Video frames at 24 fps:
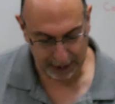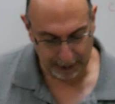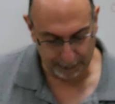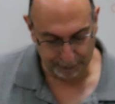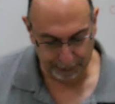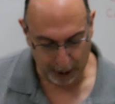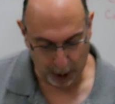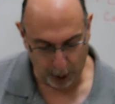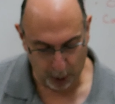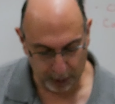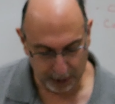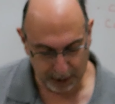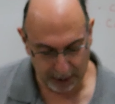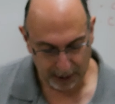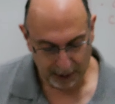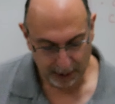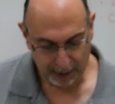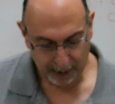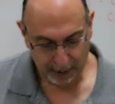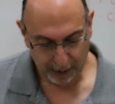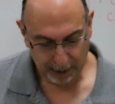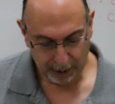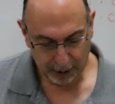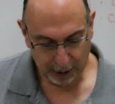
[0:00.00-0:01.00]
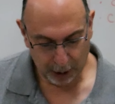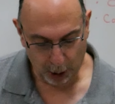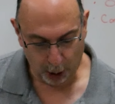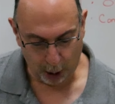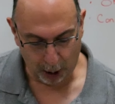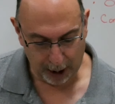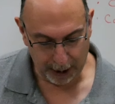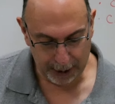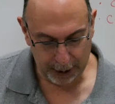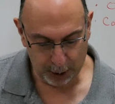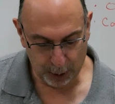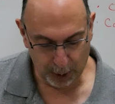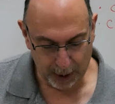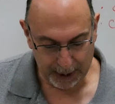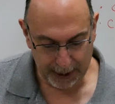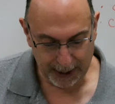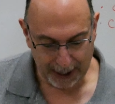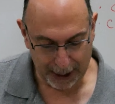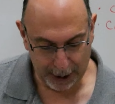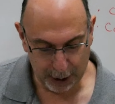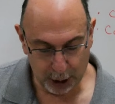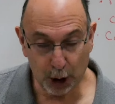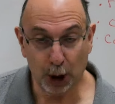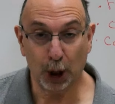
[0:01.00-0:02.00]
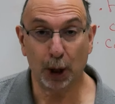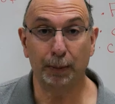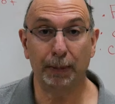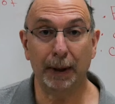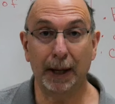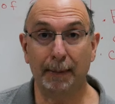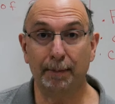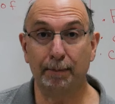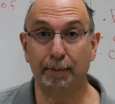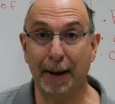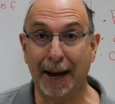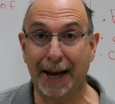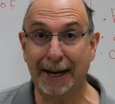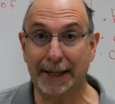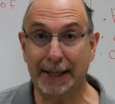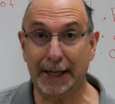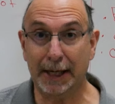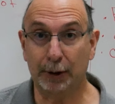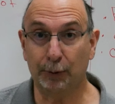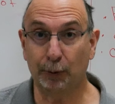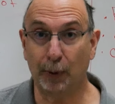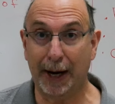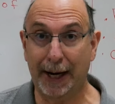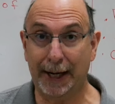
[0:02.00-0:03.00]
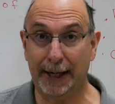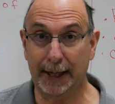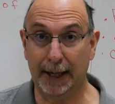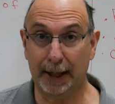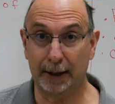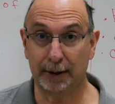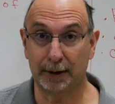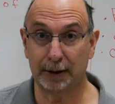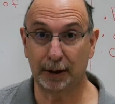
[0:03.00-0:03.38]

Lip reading: about conduit and tubing bending radius.